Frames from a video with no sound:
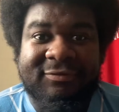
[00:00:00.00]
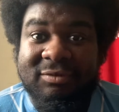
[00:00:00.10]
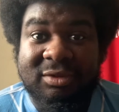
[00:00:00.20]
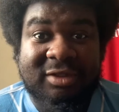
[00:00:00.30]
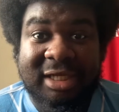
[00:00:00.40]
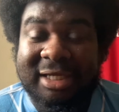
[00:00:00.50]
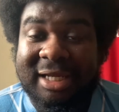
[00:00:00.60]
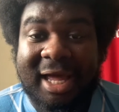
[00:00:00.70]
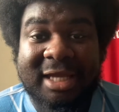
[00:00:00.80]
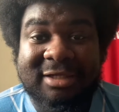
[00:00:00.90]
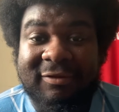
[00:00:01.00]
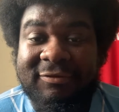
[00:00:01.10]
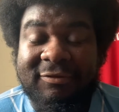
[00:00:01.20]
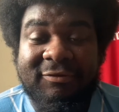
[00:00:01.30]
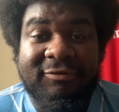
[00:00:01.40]
We've seen the likes of
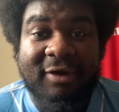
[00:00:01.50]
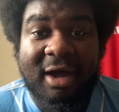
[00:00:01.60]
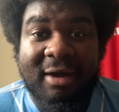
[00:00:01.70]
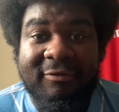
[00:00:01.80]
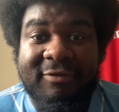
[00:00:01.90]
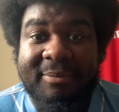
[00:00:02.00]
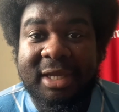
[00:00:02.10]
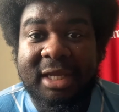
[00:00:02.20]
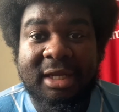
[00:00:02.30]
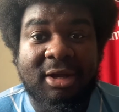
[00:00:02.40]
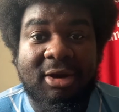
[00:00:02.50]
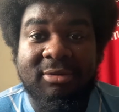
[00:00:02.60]
Fabio.